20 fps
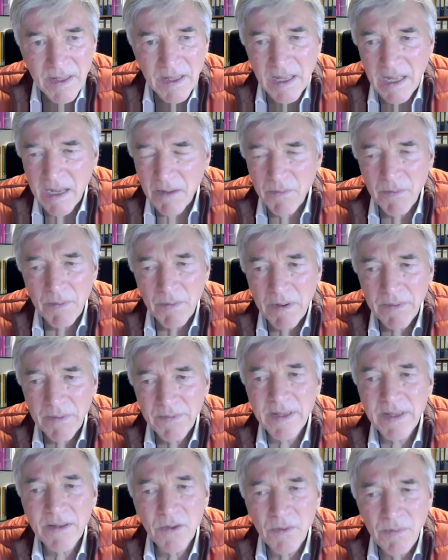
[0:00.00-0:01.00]
what
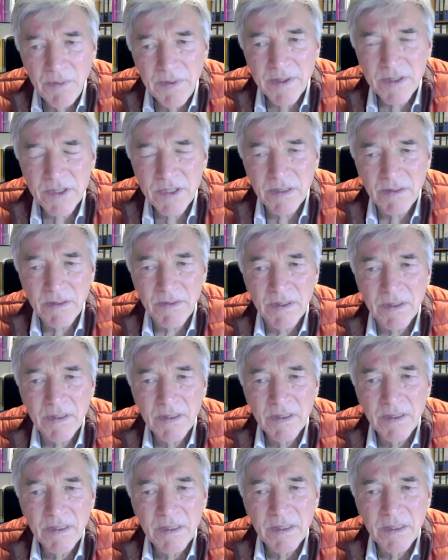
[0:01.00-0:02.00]
they do with their children,
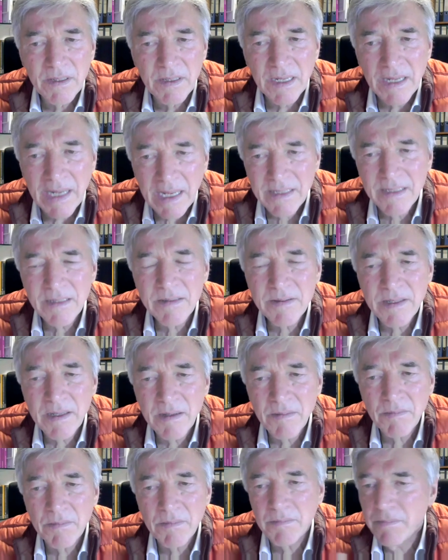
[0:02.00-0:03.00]
neglecting
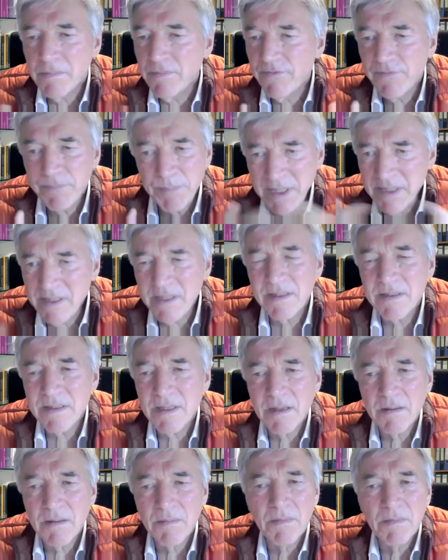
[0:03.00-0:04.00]
them, beating
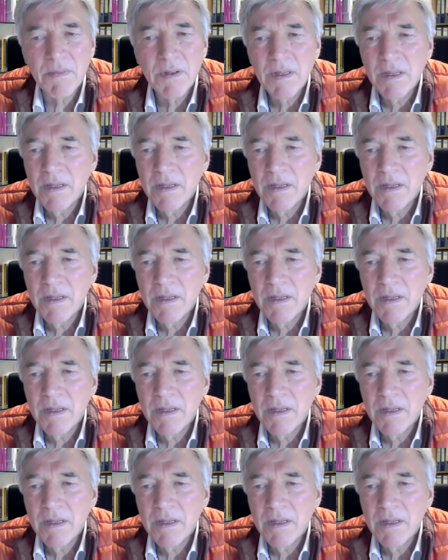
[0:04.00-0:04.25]
them,